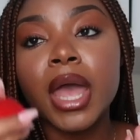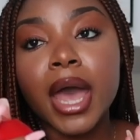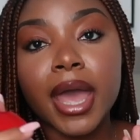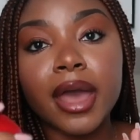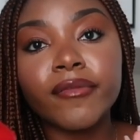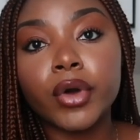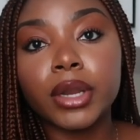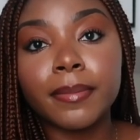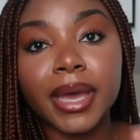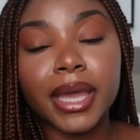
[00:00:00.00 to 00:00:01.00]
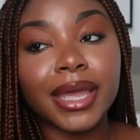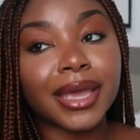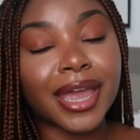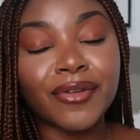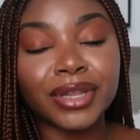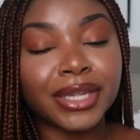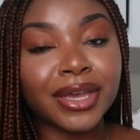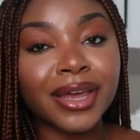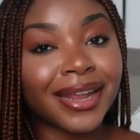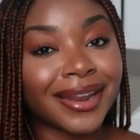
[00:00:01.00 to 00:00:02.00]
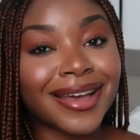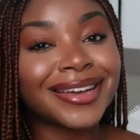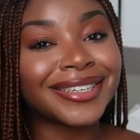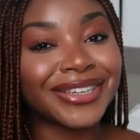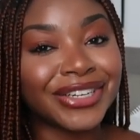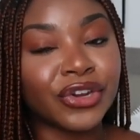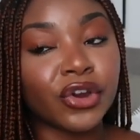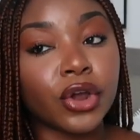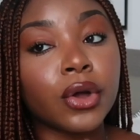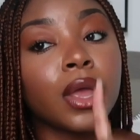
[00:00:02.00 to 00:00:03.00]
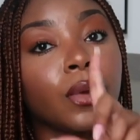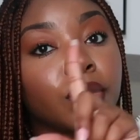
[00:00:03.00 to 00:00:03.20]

I have on my Carolina Herrera Good Girl,